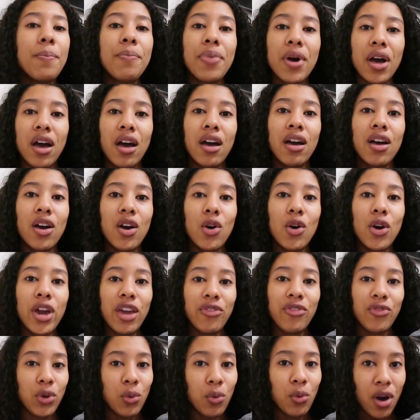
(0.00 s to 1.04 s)
But
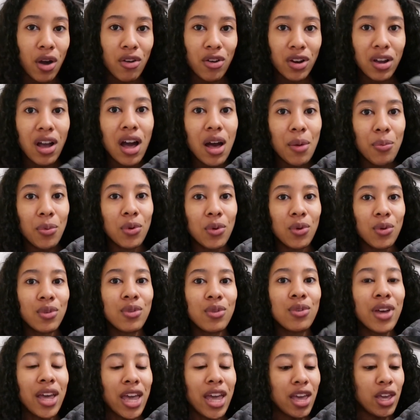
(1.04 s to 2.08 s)
if you are a
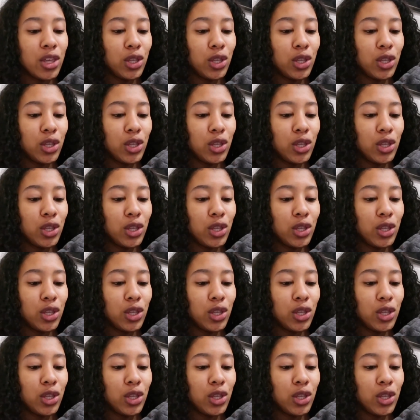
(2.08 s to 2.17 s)
couple,